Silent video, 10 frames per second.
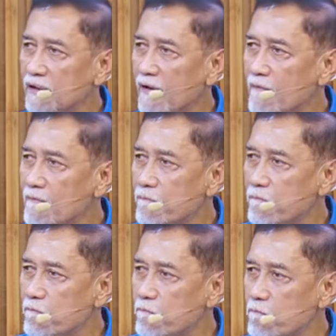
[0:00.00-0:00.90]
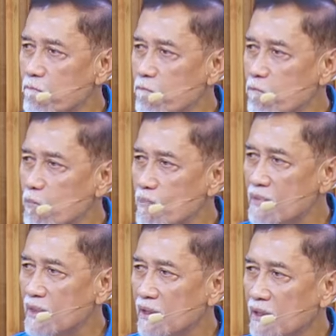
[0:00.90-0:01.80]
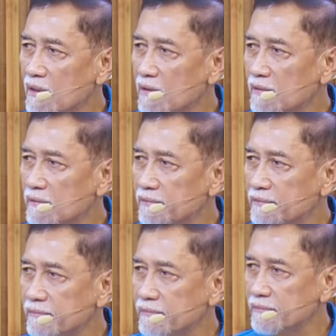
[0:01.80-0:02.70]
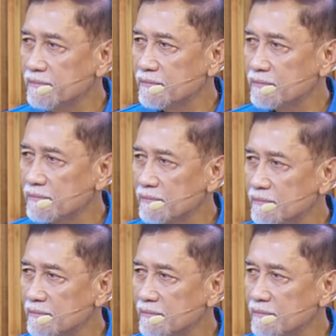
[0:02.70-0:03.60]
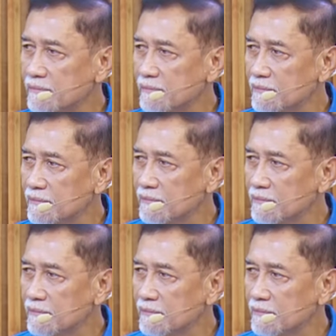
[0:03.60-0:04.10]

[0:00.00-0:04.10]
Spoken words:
No one is speaking in this clip.